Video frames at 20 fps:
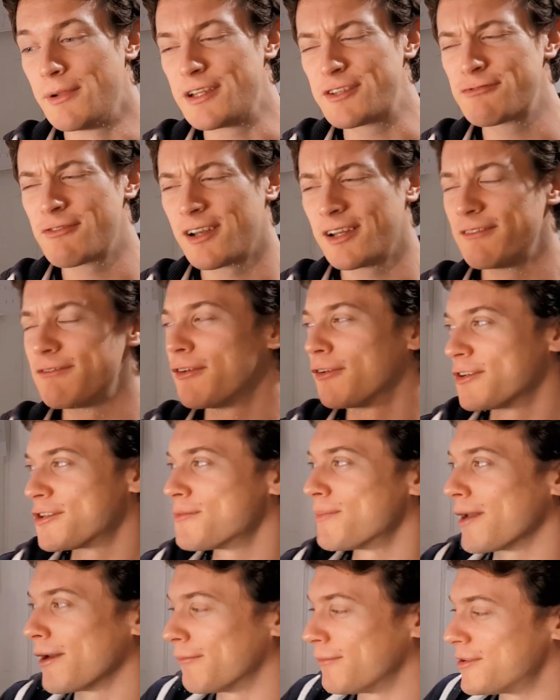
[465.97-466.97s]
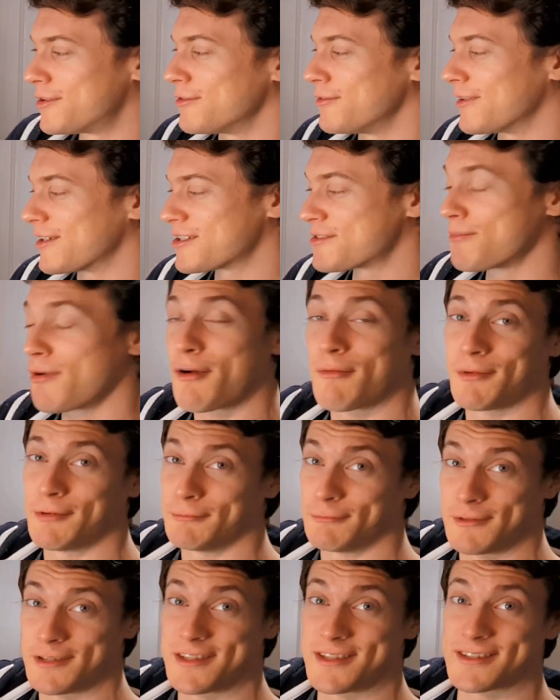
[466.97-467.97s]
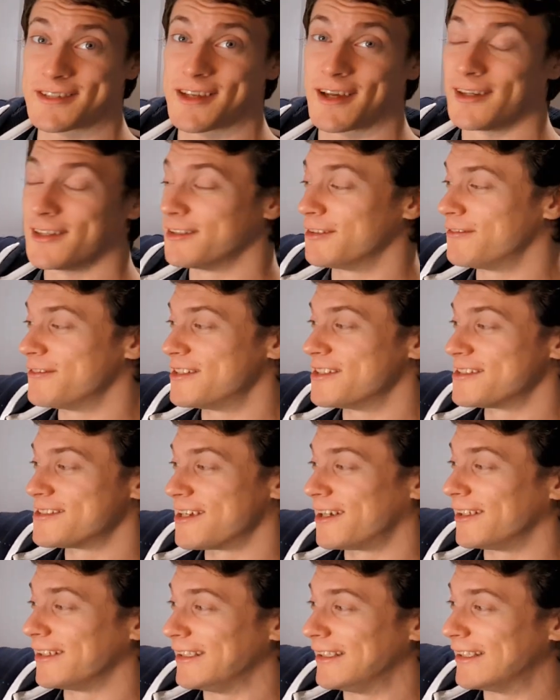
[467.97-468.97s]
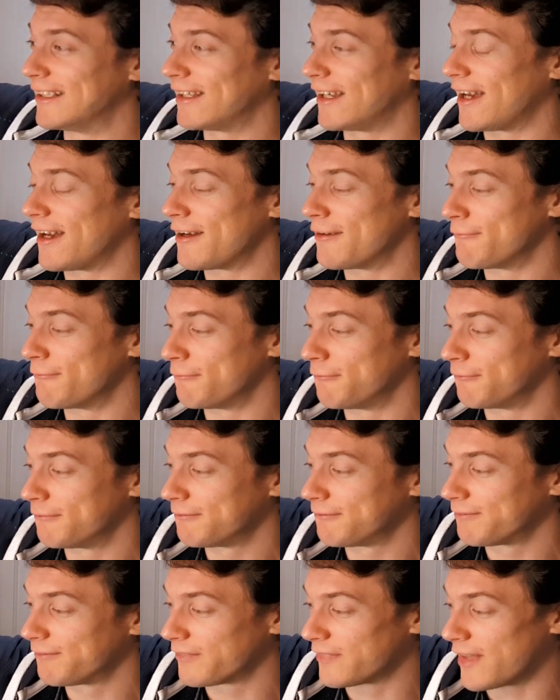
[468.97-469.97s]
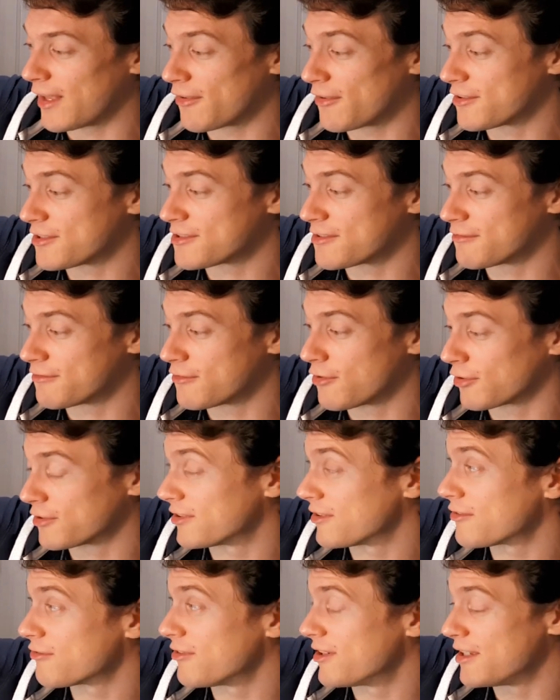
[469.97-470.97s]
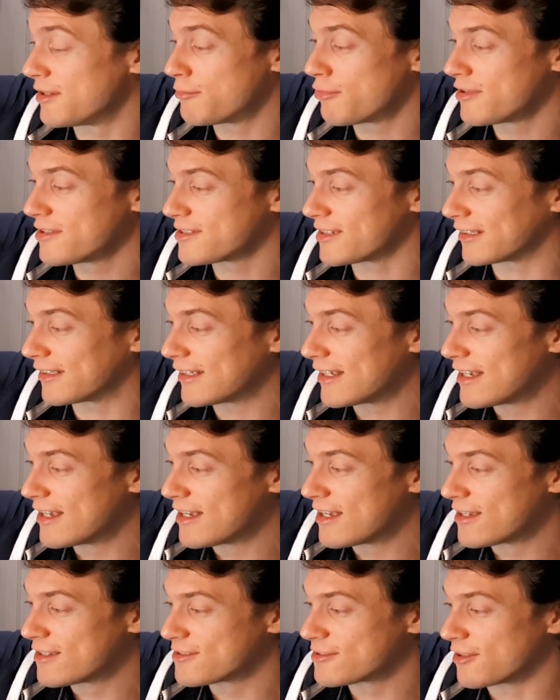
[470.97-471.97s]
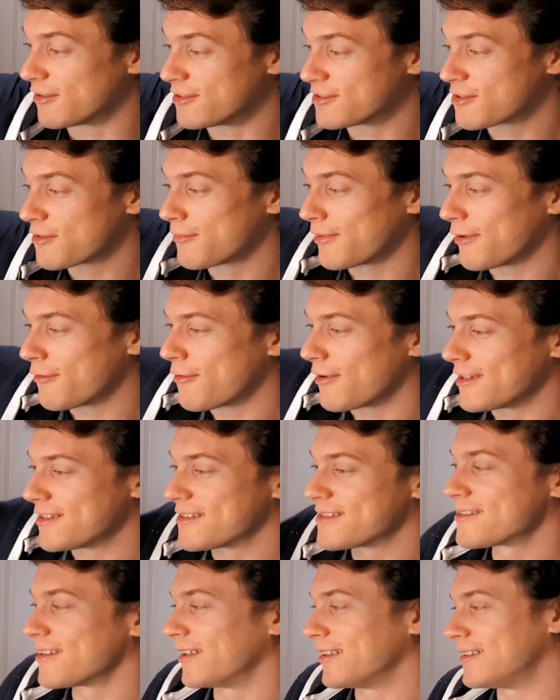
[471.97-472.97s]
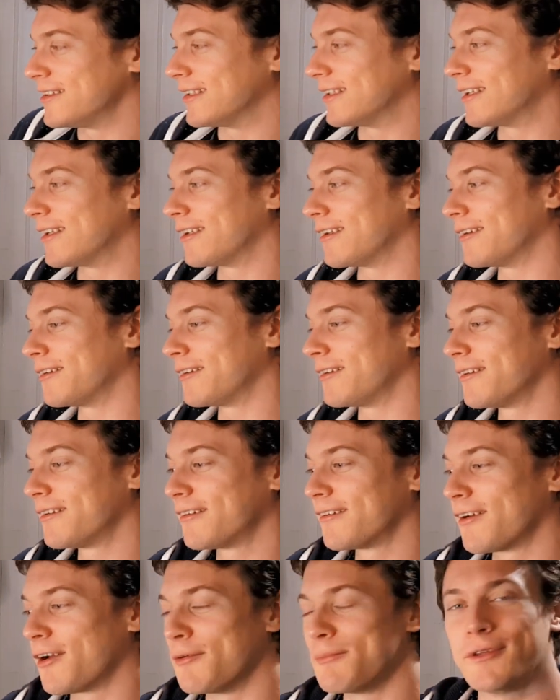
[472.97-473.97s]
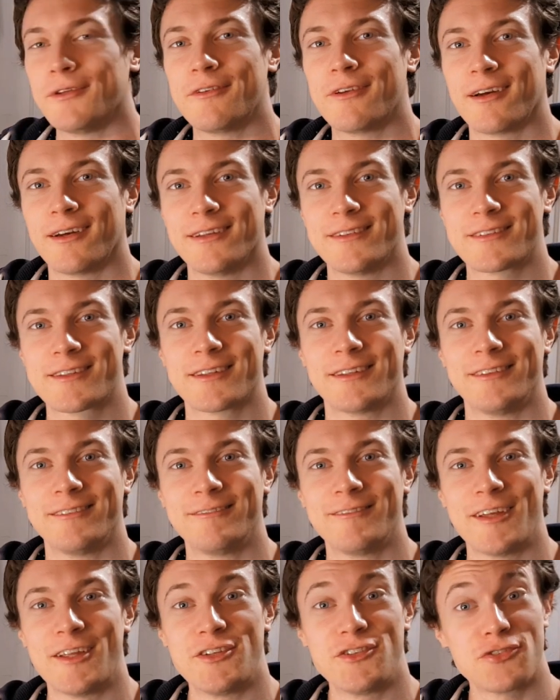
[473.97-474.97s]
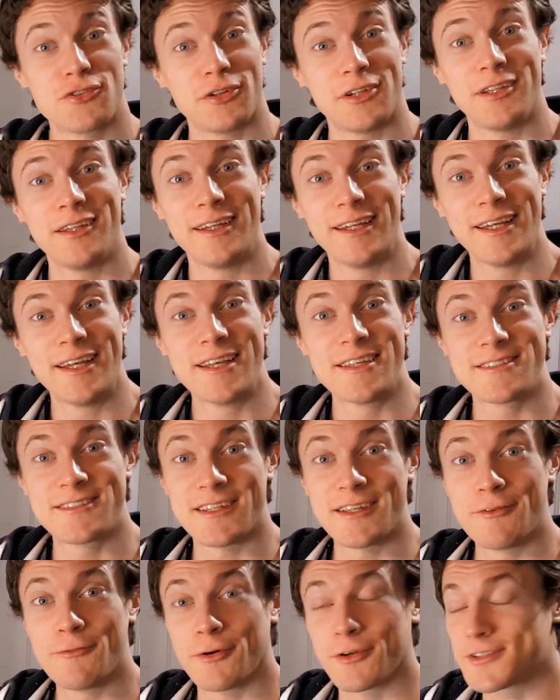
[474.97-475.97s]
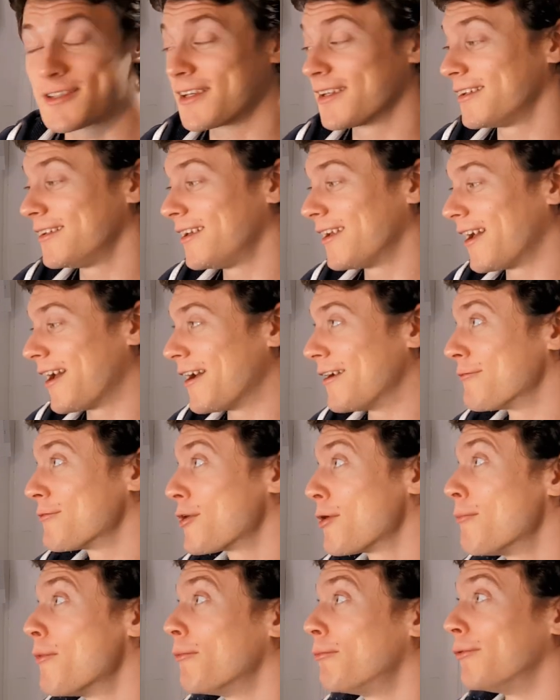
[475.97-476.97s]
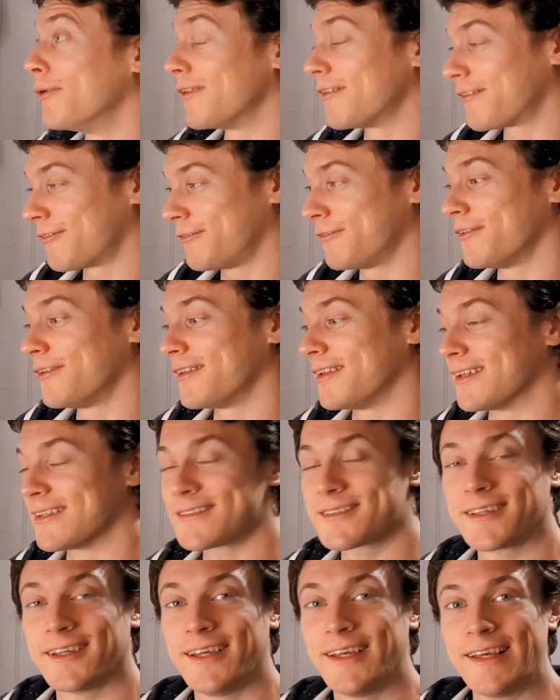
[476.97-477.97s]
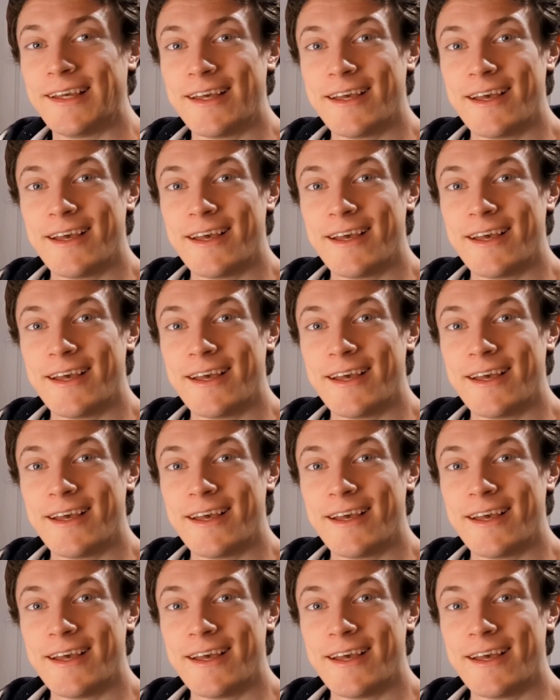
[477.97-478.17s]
But it's really fun to be able to experiment with this kind of design now that I've got a 3D printer. So it's going to be quite exciting, and I hope you guys can enjoy seeing what I come up with this.